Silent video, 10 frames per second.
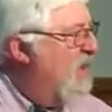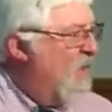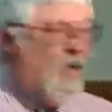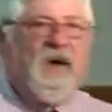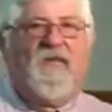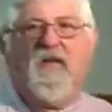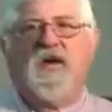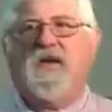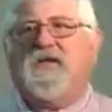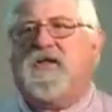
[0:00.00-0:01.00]
whatever
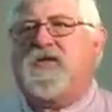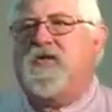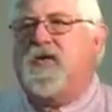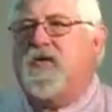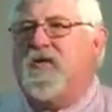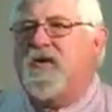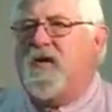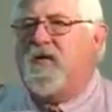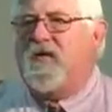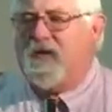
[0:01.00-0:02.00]
it is that you do or
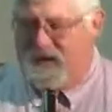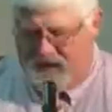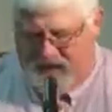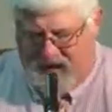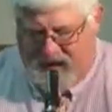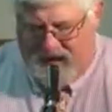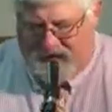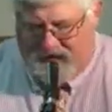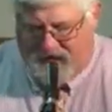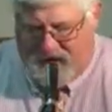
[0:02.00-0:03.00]
don't do. And
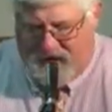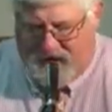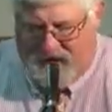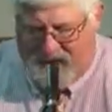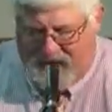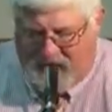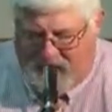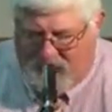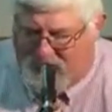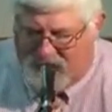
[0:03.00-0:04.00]
if you start arguing about
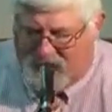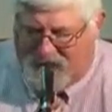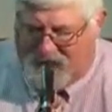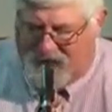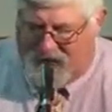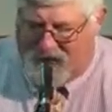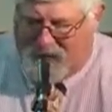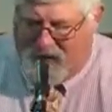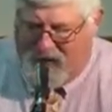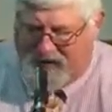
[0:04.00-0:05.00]
always, you're on the wrong
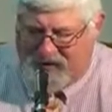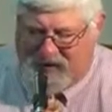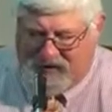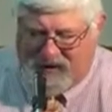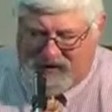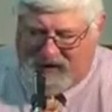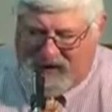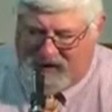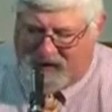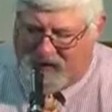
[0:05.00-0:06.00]
part and you're going to get in a
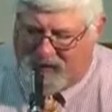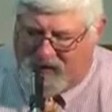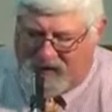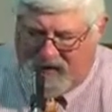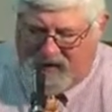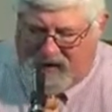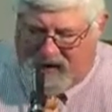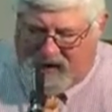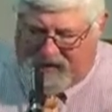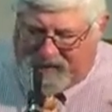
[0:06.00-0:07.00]
lot of trouble.
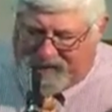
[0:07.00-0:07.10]
But